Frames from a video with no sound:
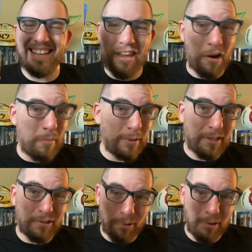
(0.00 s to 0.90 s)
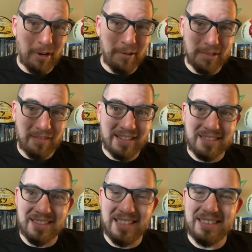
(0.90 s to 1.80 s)
Guillermo del Toro
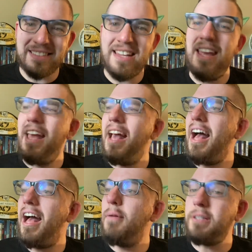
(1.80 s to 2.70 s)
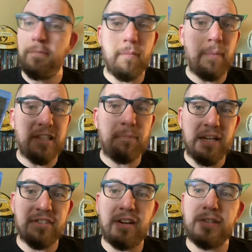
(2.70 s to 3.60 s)
directed this. Uh, it was up for Best
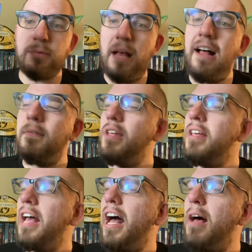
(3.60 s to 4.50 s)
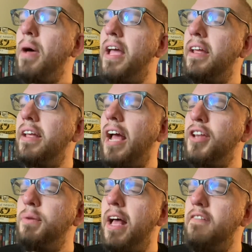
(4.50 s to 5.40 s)
Picture as well. Um, uh, I, I
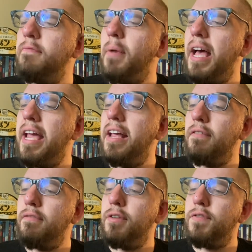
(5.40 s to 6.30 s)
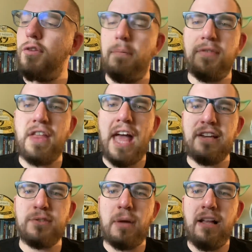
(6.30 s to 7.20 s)
do have my review up for that
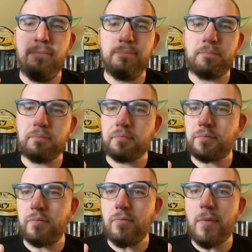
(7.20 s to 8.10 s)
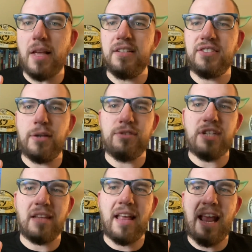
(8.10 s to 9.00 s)
as well. So check that